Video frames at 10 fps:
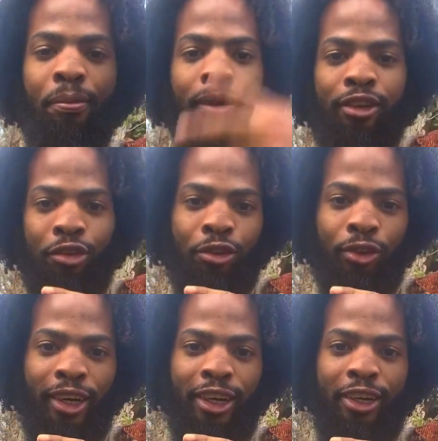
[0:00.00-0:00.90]
Peace to the
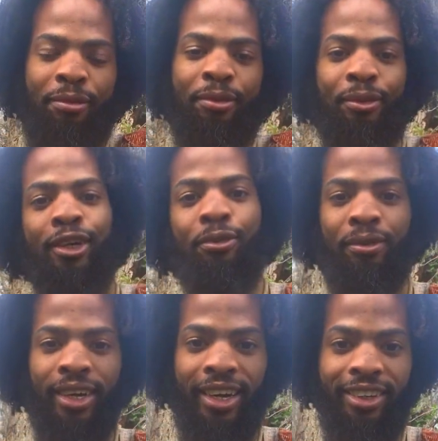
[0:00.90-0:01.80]
tribe, graceful
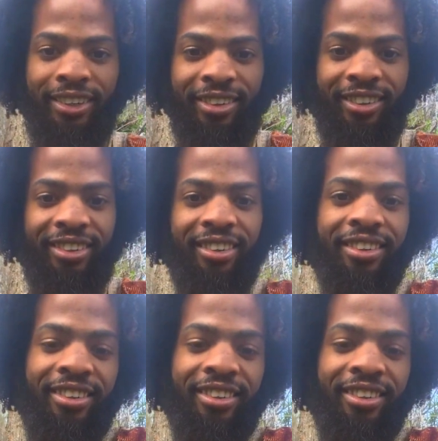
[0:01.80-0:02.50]
tidings.